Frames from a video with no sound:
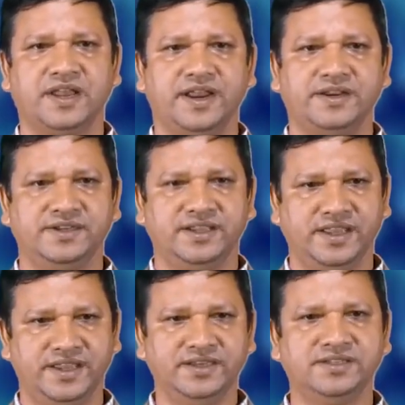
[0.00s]
And
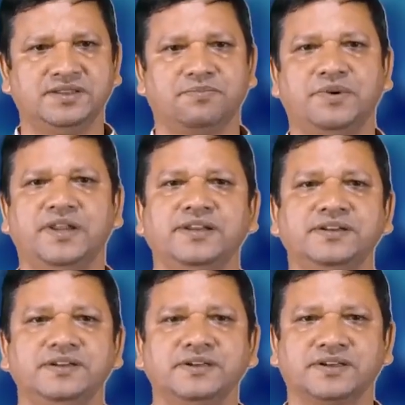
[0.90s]
here the
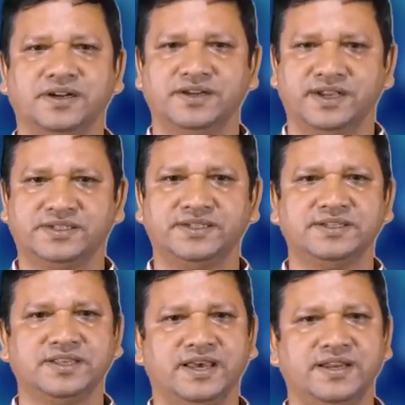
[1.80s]
plane
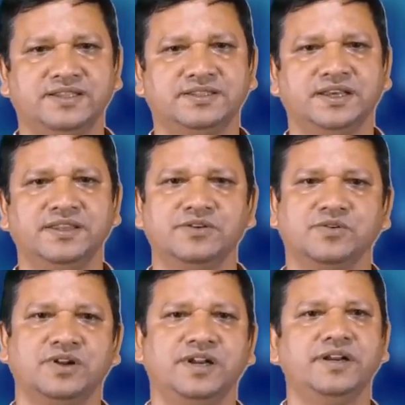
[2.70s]
conductor carrying the
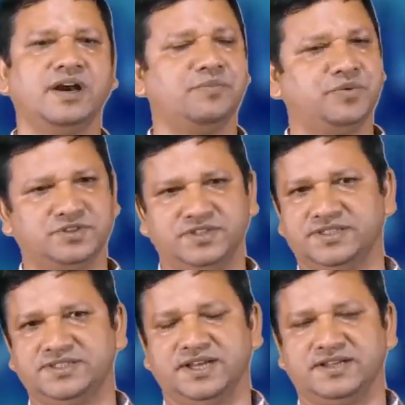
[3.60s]
equivalent
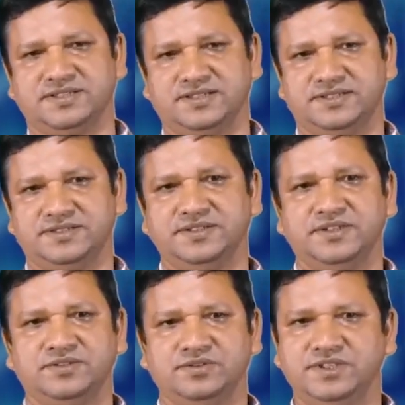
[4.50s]
opposite charges.
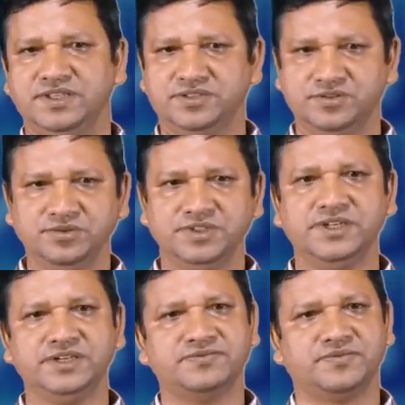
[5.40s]
So these two
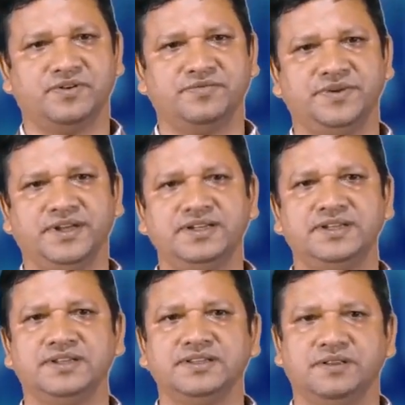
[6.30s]
sheets from
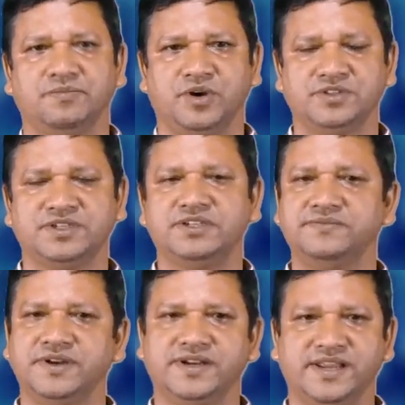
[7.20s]
where the
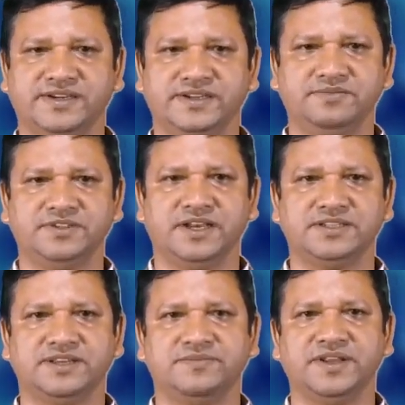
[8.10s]
positive and negative
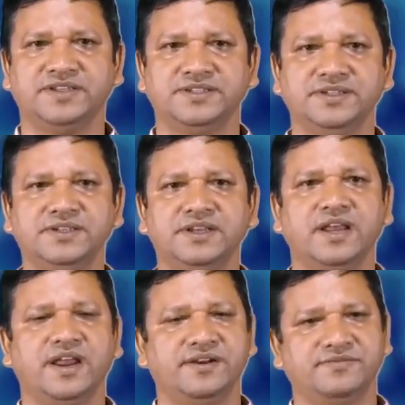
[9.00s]
charges are mentioned,
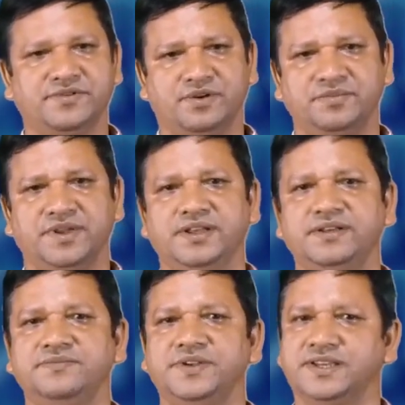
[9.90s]
and from
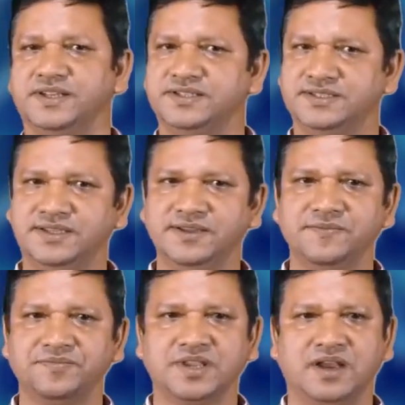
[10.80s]
here we can
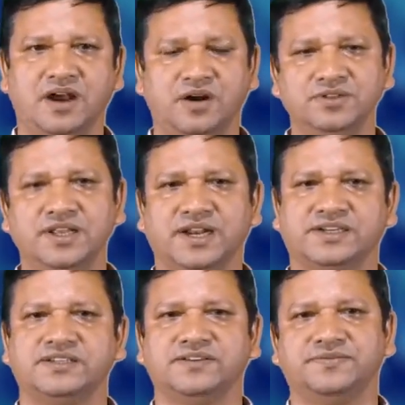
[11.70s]
see how the
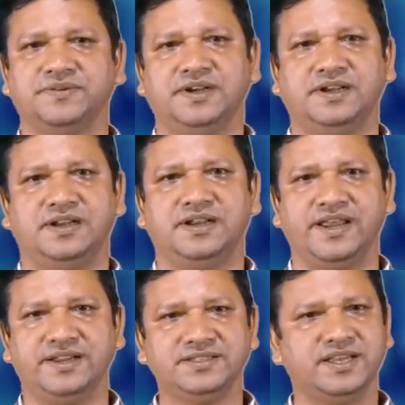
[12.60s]
electric field
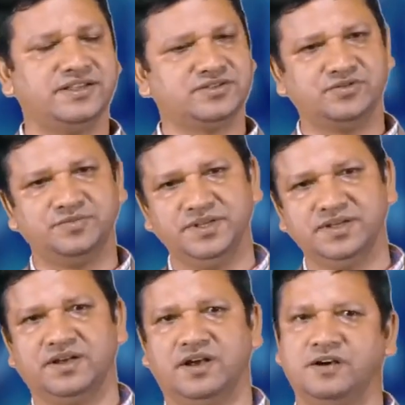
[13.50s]
lines has to
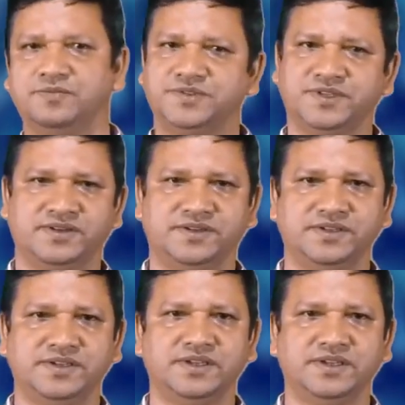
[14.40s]
be observed.